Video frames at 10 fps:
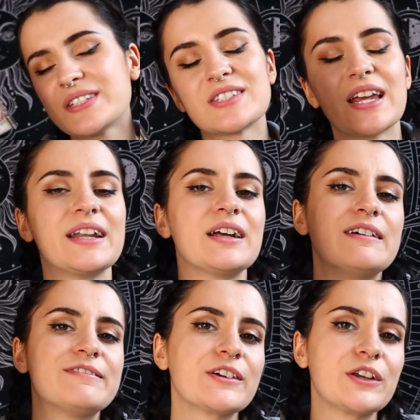stand
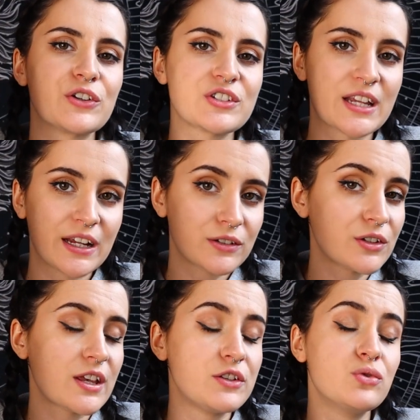up for your
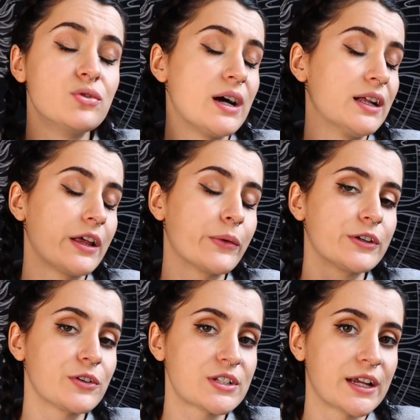standards and you do not lower
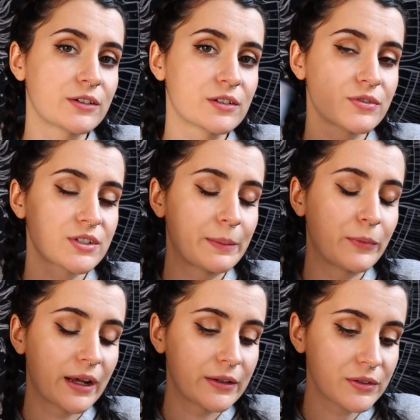your standards for
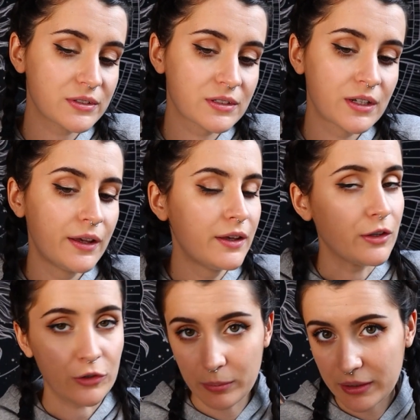someone else,
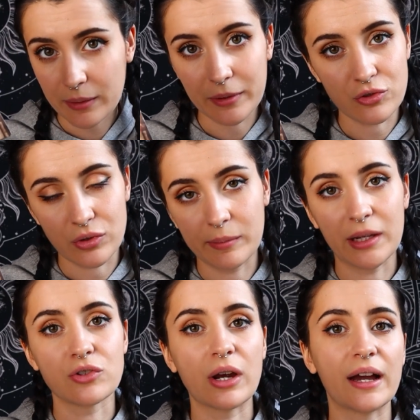you become
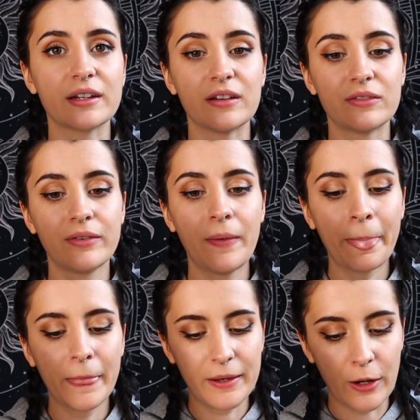extremely attractive.
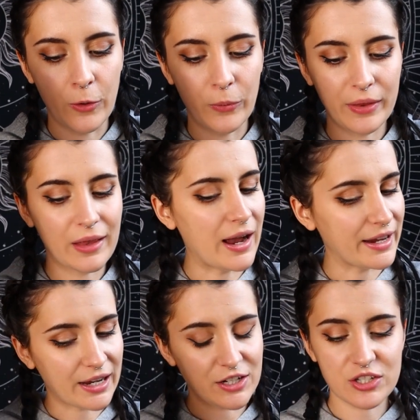You know,
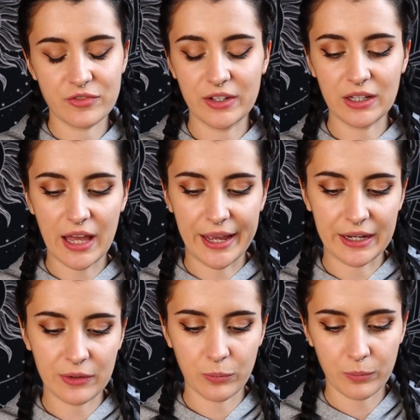I, I just feel
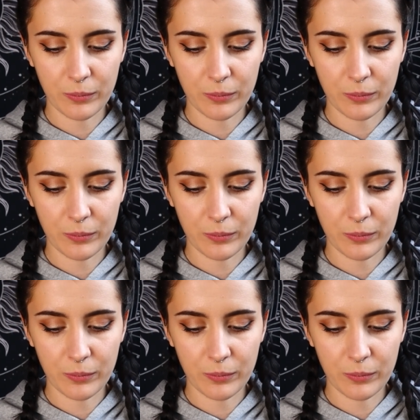like